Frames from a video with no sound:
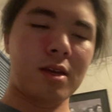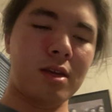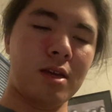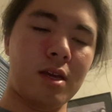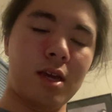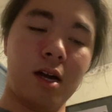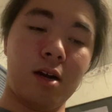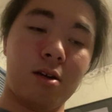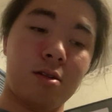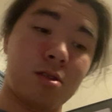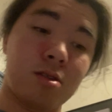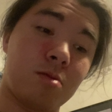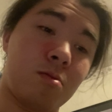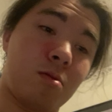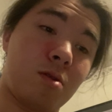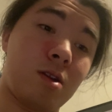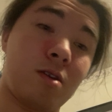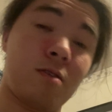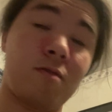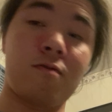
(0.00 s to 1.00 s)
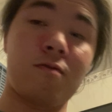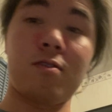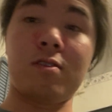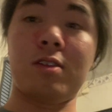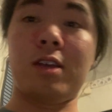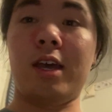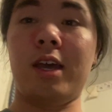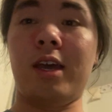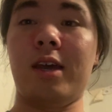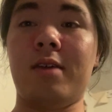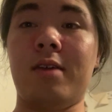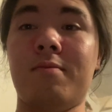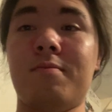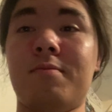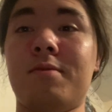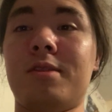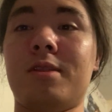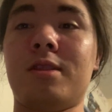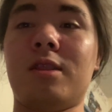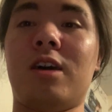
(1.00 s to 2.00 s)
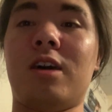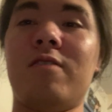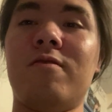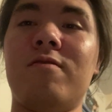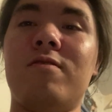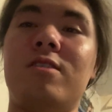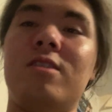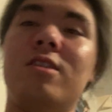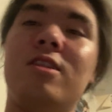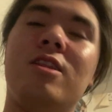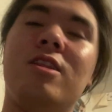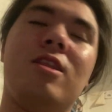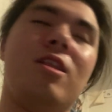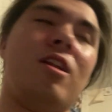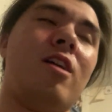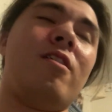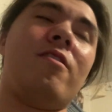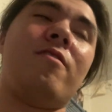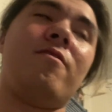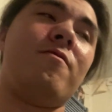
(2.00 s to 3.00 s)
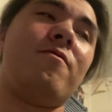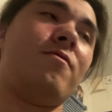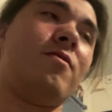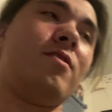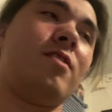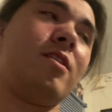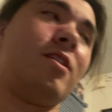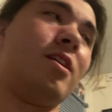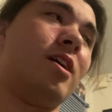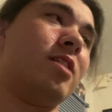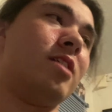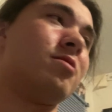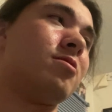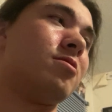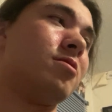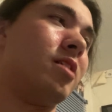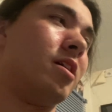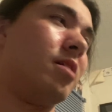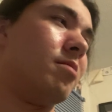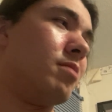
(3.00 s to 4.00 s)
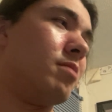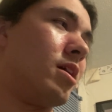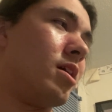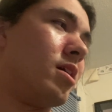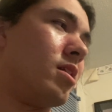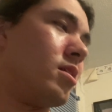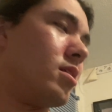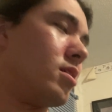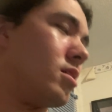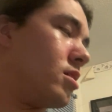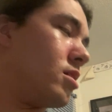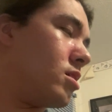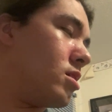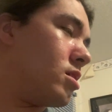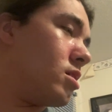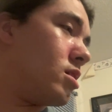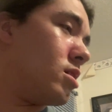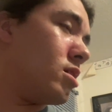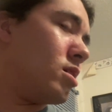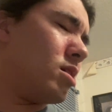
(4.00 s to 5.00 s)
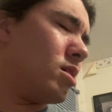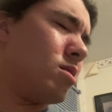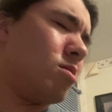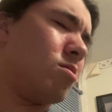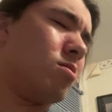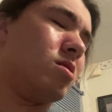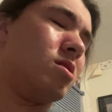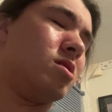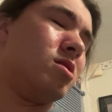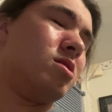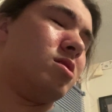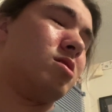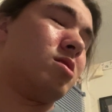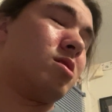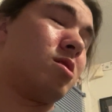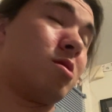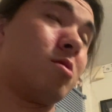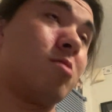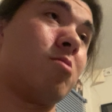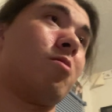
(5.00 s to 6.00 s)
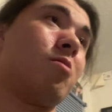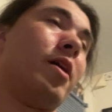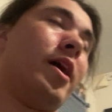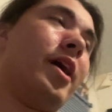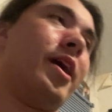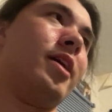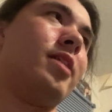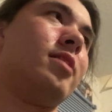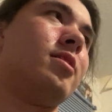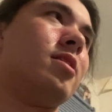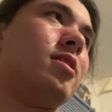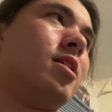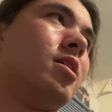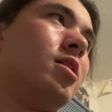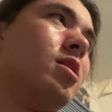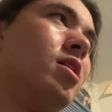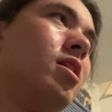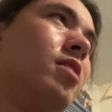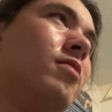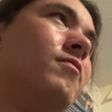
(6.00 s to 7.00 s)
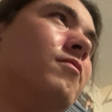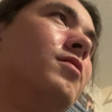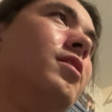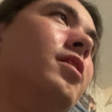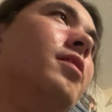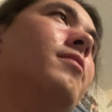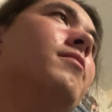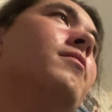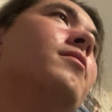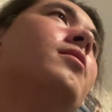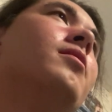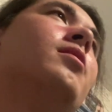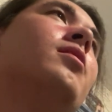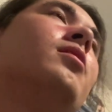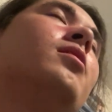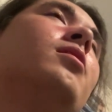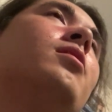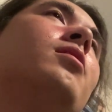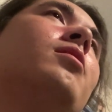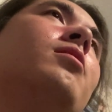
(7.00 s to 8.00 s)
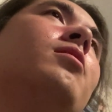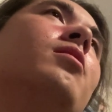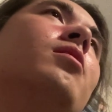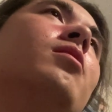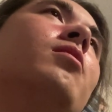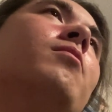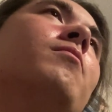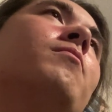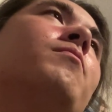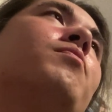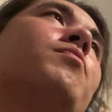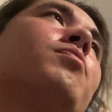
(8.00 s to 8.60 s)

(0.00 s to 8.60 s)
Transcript: yeah, it was a wonderful day. Love, love yesterday, man. It was great. I loved it. You know.